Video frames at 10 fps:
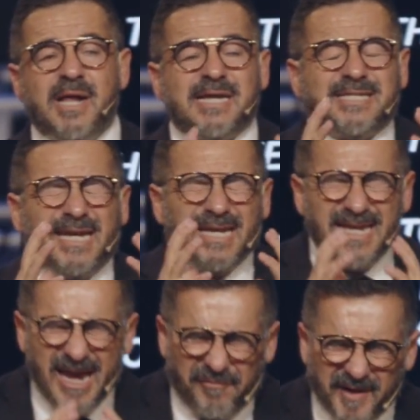
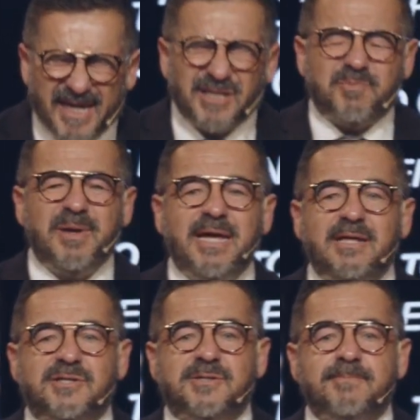Significance
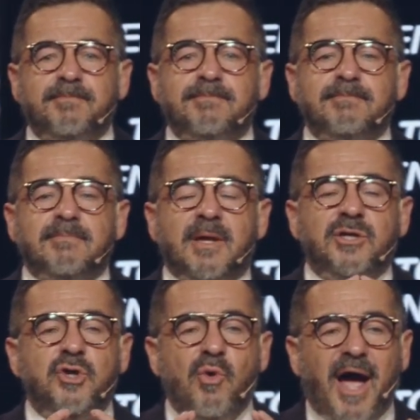means you